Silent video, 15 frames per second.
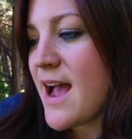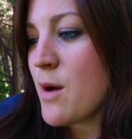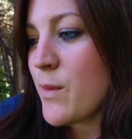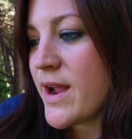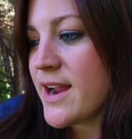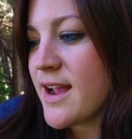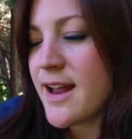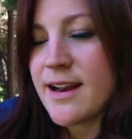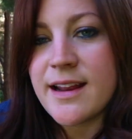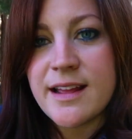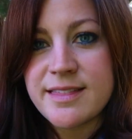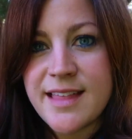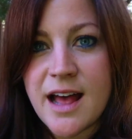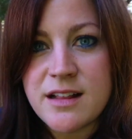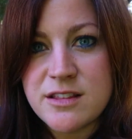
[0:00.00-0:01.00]
that way, kind of
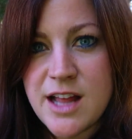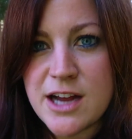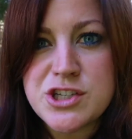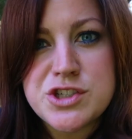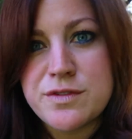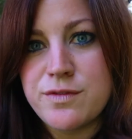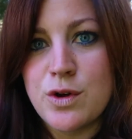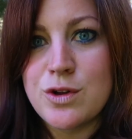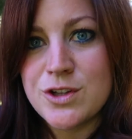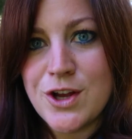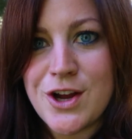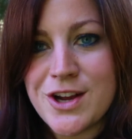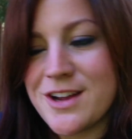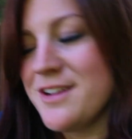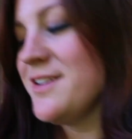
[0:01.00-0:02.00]
get that lush full
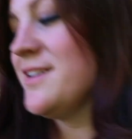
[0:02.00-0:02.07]
look.